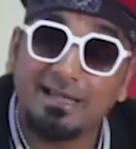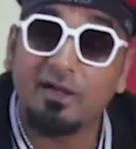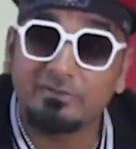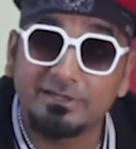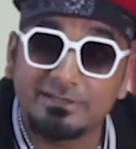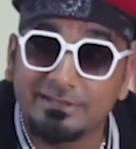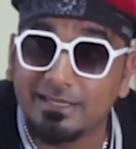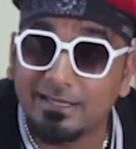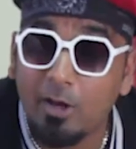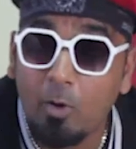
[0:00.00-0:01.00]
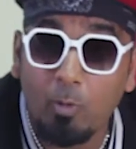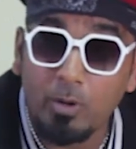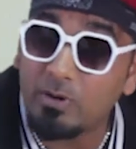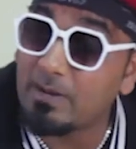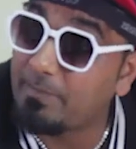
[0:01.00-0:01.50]
counter attack.
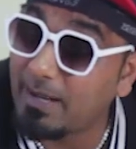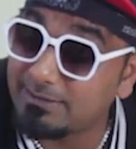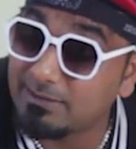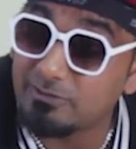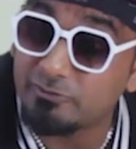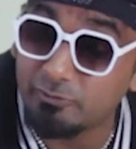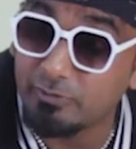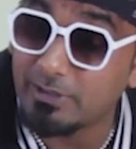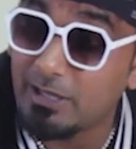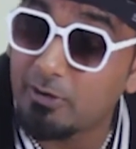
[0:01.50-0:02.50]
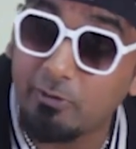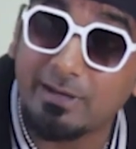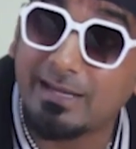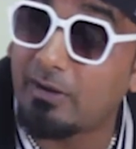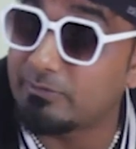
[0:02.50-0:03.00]
Walikuwa na pattern nzuri
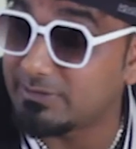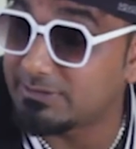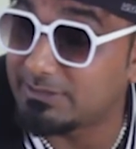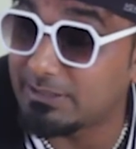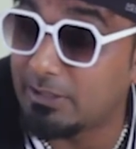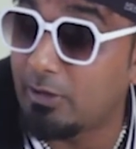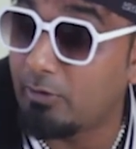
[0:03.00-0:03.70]
kwenye counter attack,